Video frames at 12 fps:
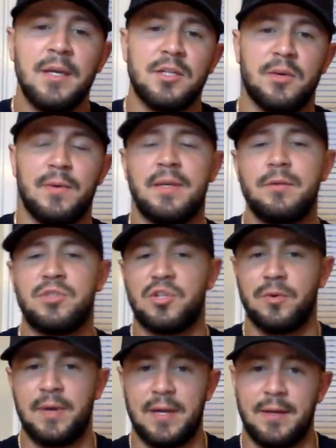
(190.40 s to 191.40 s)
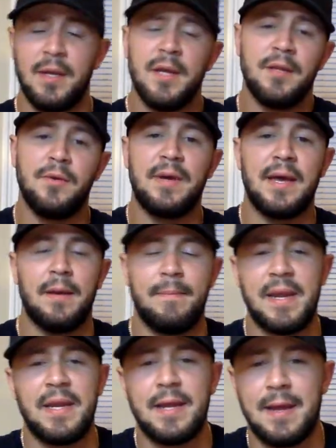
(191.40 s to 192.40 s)
So when you join, you get
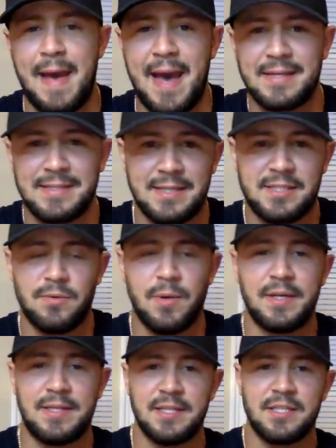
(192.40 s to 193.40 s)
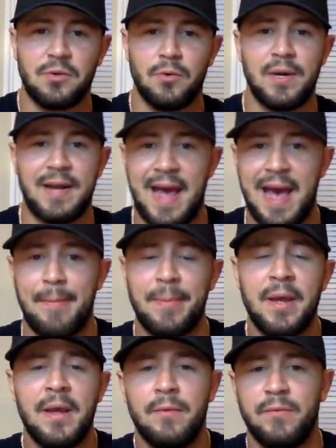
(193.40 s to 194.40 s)
immediate access to our Discord
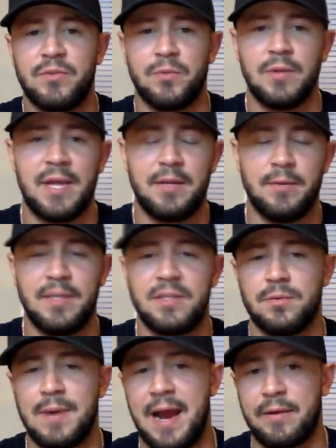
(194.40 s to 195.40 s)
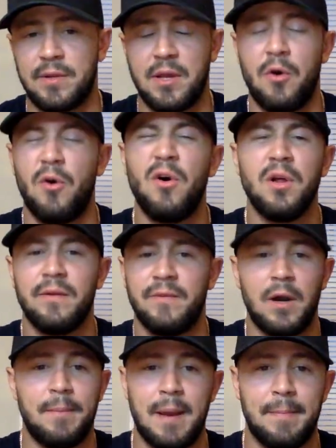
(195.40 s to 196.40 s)
app, which will let you interact with all of
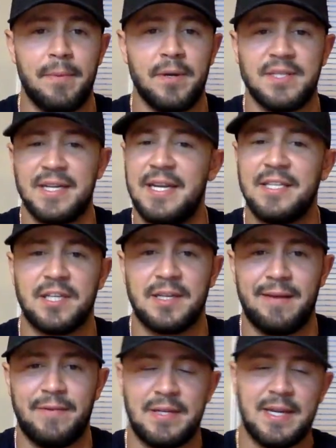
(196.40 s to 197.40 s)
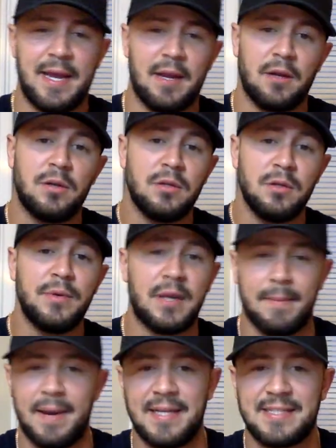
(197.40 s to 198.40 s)
our members each and every day,
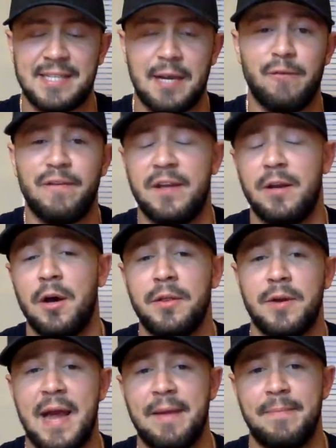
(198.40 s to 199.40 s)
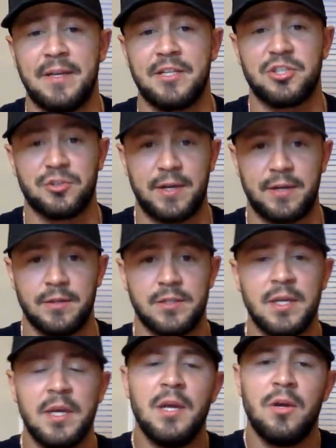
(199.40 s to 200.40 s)
including myself and other
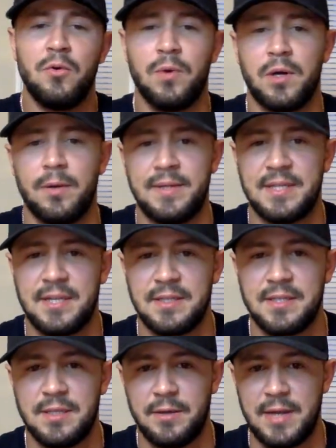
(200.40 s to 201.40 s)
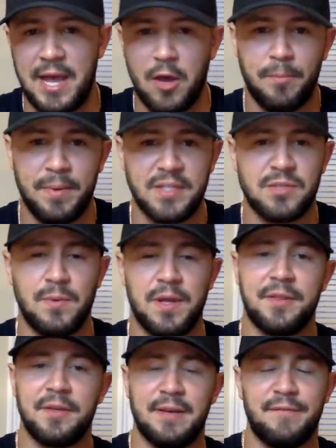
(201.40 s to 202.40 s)
administrators who are going to continue to help us
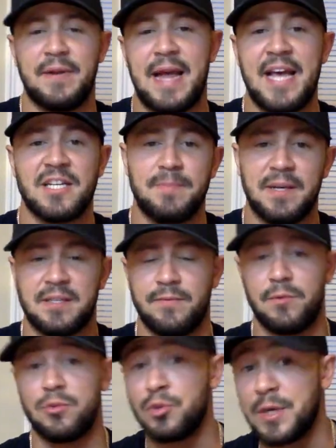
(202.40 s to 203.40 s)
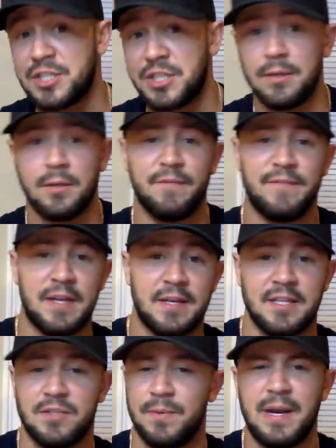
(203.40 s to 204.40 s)
with different aspects of nutrition,
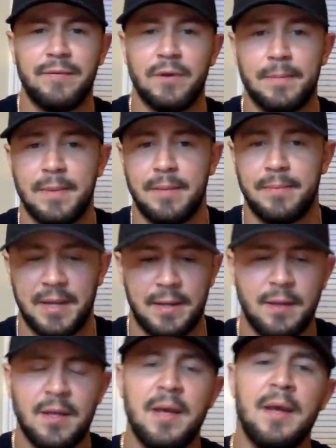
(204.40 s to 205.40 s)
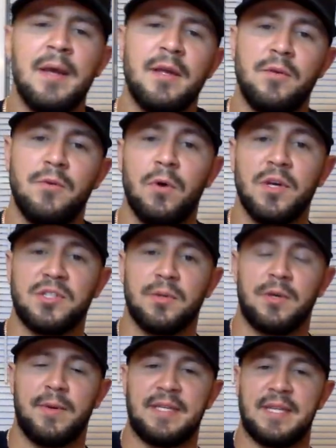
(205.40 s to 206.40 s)
fitness, whatever it may be. You also are
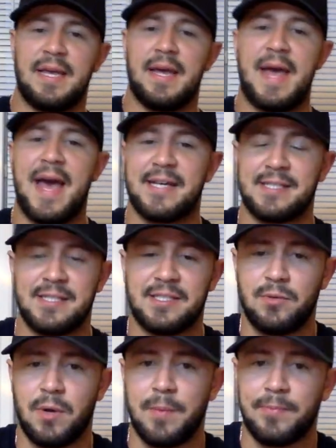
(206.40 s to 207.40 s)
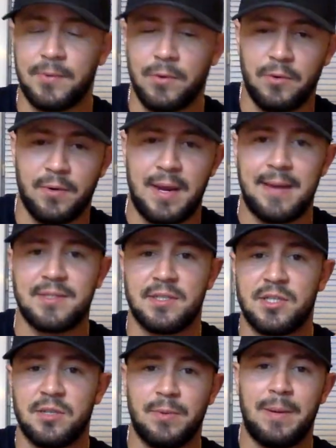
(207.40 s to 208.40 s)
going to get access to our programs.
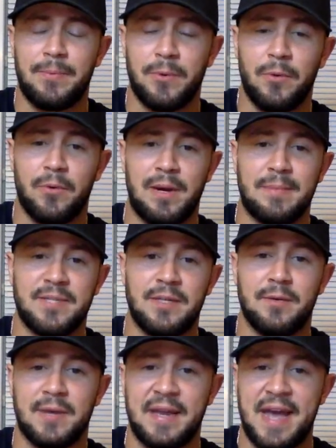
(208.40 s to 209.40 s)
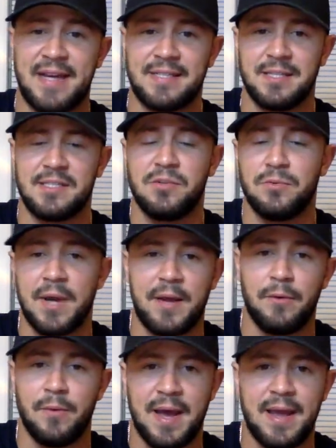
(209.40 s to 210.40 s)
There's three programs that you'll get access to right
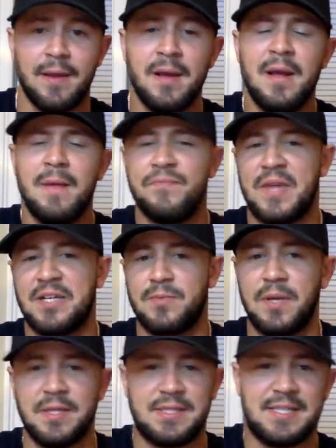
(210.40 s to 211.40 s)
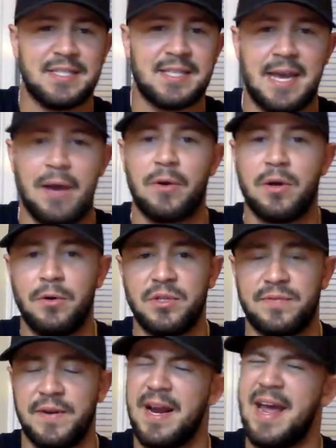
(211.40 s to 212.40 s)
away, as well as discount codes
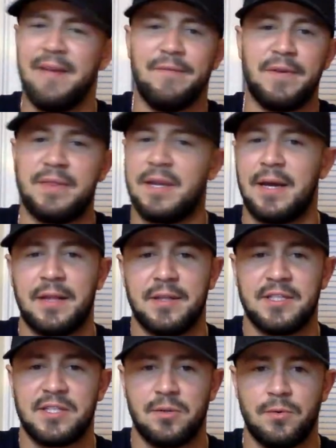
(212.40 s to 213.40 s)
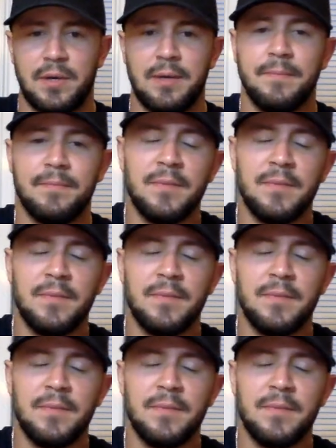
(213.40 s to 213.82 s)
for everything on the store.